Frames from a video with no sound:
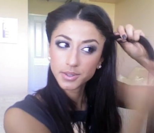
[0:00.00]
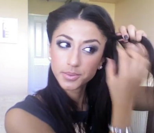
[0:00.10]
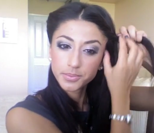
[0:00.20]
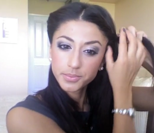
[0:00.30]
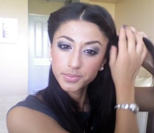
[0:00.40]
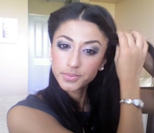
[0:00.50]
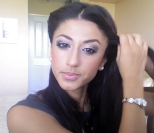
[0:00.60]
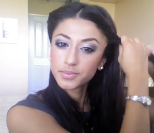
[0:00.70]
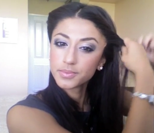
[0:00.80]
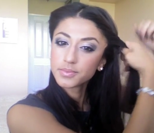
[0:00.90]

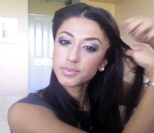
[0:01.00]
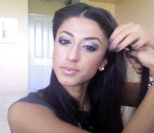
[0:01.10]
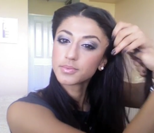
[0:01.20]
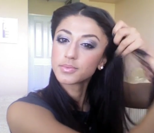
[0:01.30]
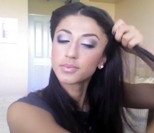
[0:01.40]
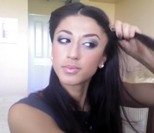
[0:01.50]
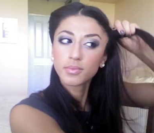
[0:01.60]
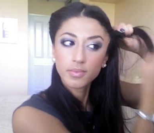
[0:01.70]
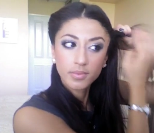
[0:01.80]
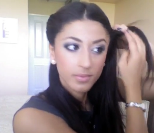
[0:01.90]

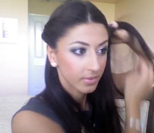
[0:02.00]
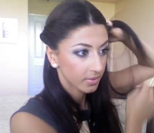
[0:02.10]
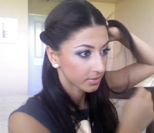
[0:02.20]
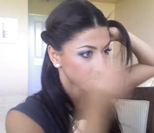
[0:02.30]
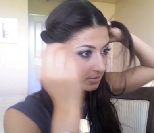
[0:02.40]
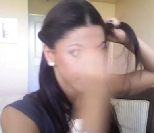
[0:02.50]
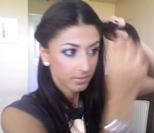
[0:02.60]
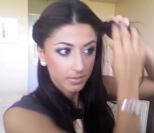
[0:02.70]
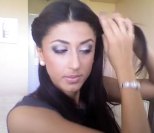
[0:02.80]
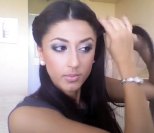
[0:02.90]

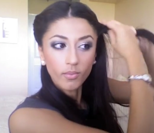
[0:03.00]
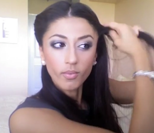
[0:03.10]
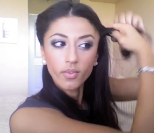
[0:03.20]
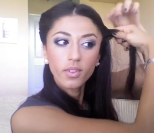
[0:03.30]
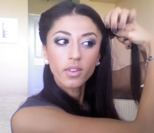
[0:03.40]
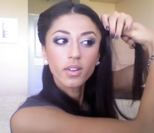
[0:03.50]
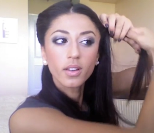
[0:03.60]
[no speech]